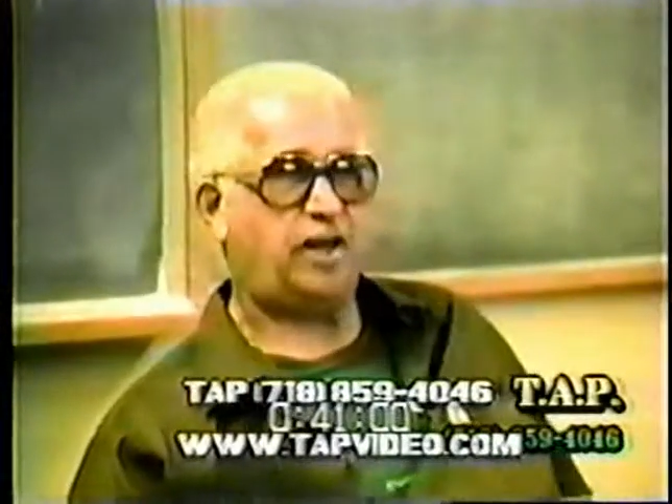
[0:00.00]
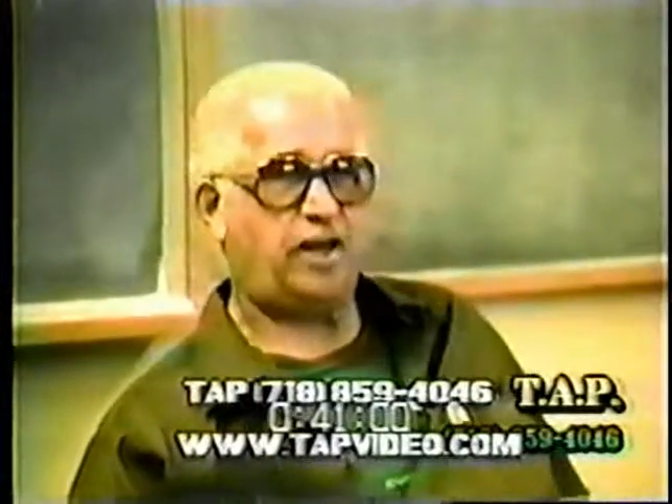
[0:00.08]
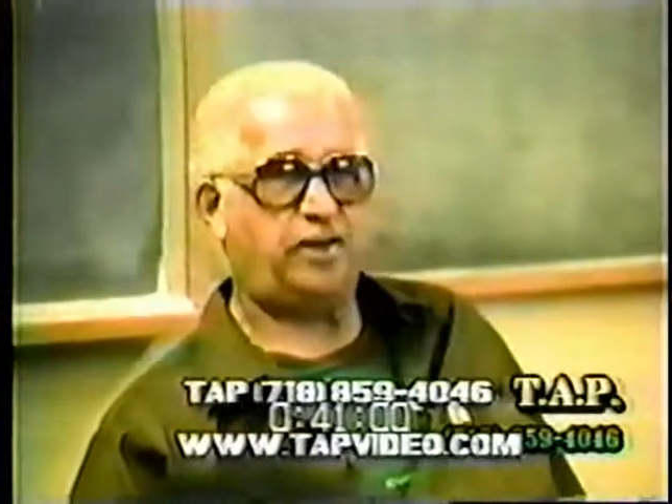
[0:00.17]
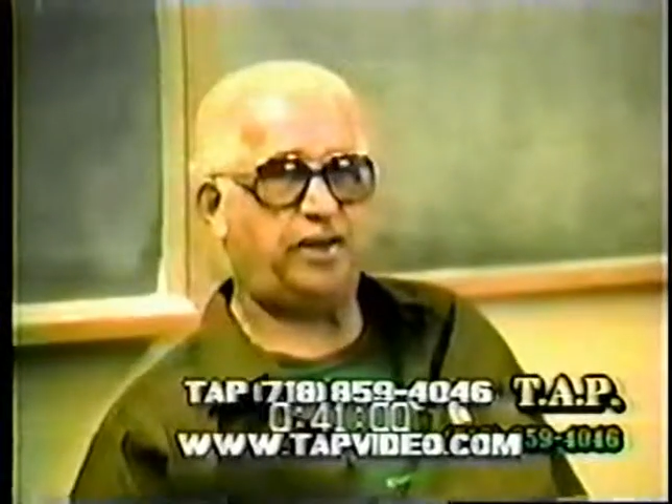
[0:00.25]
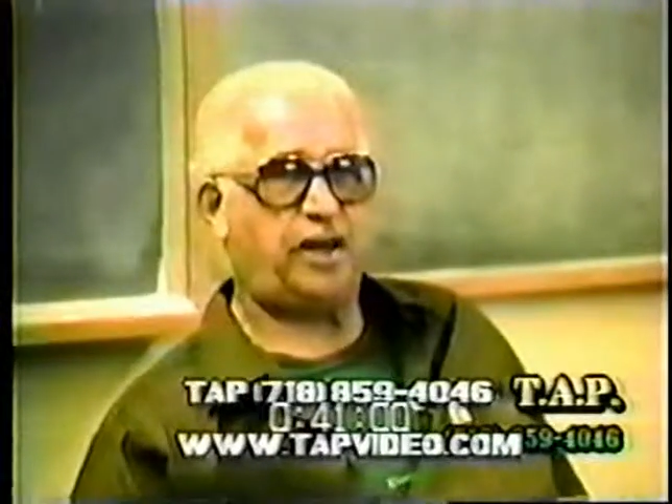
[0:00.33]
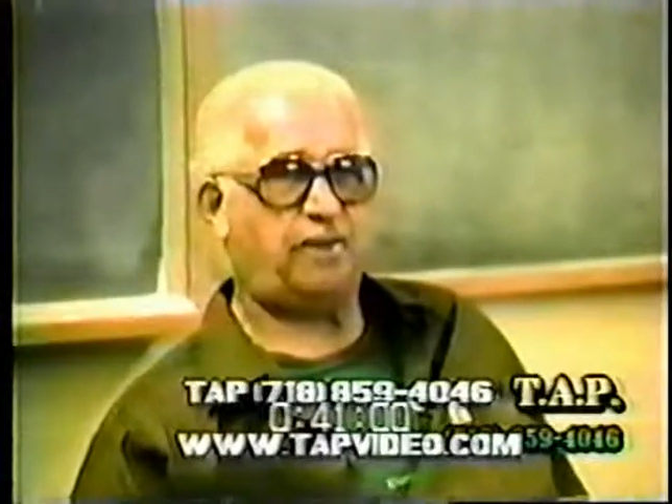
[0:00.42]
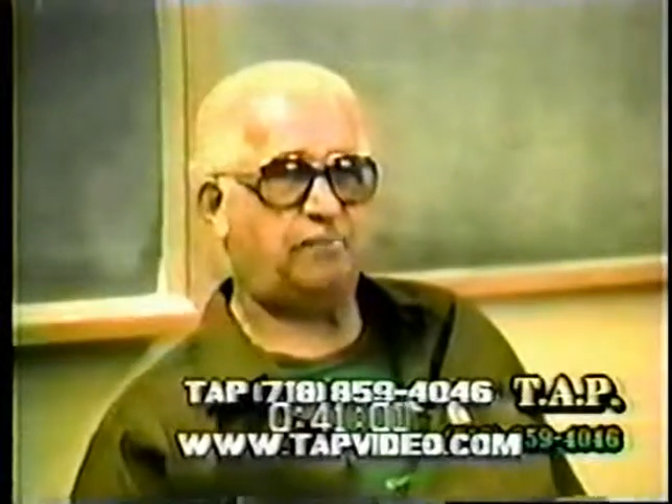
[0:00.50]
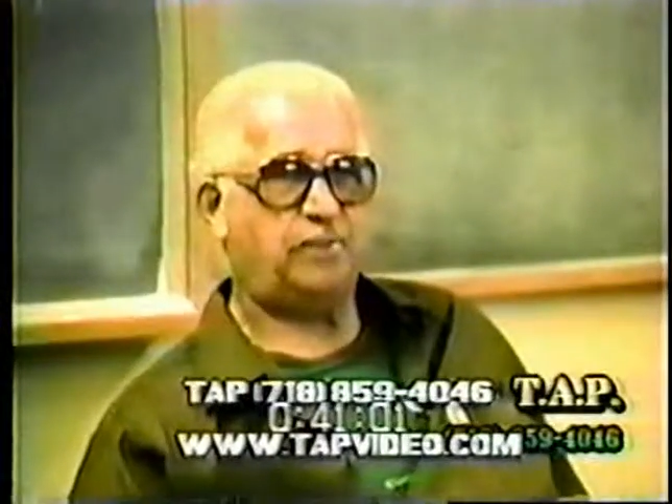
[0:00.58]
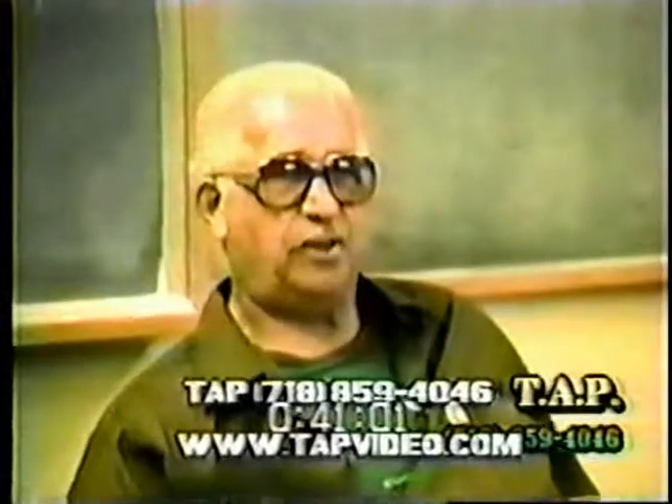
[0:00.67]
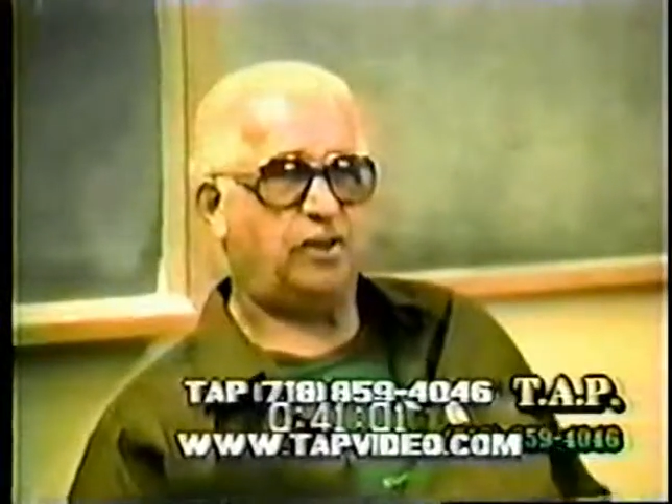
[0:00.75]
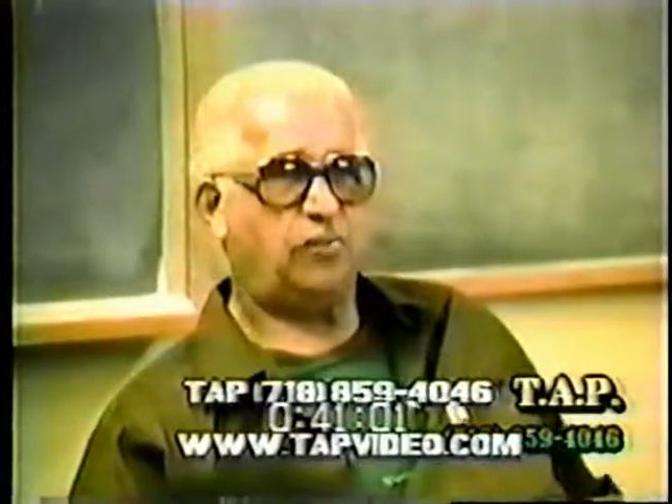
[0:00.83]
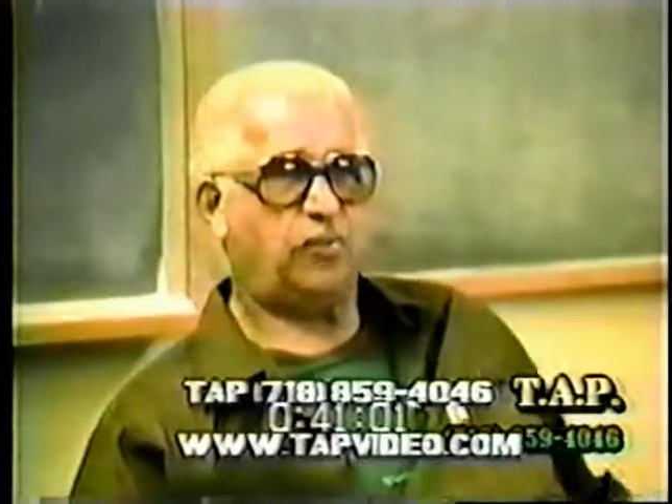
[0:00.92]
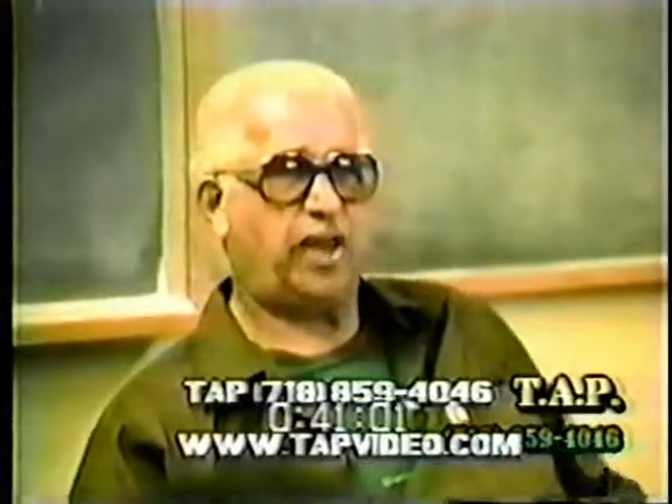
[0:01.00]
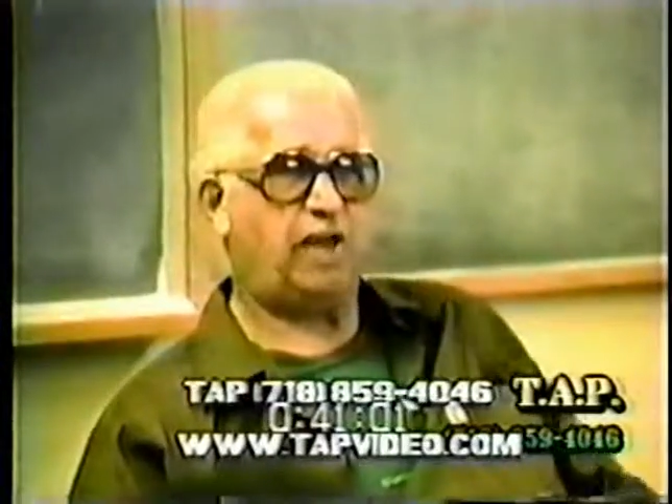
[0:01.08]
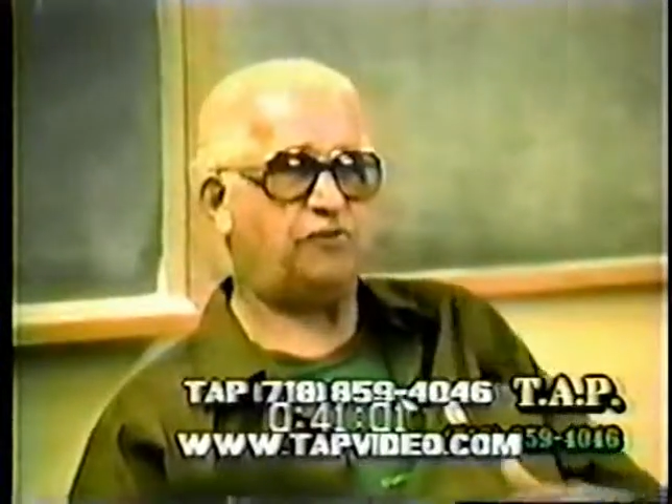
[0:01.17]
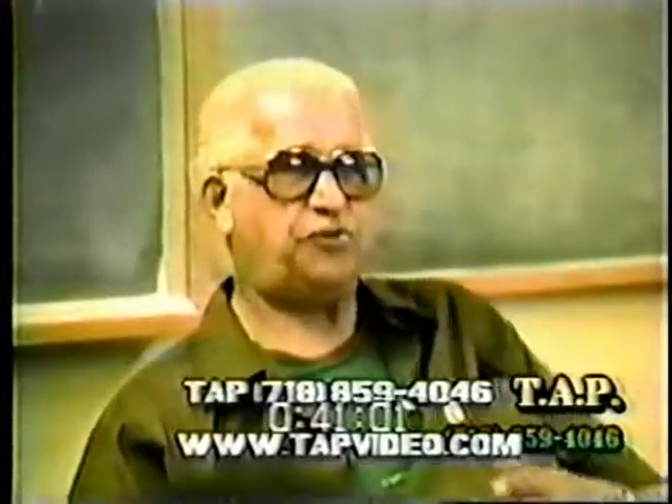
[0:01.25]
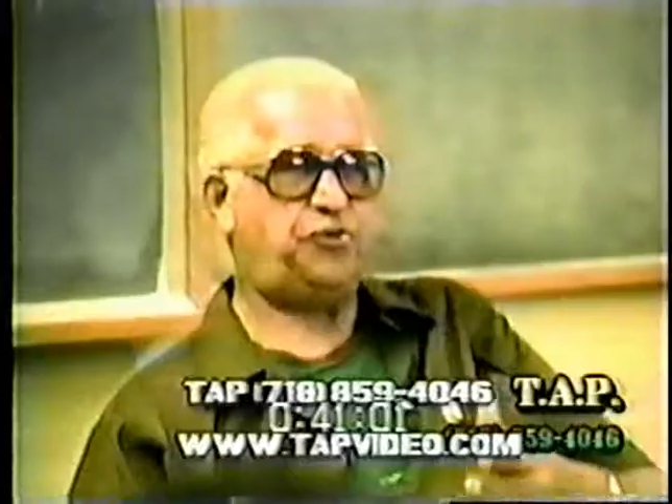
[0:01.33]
and we have a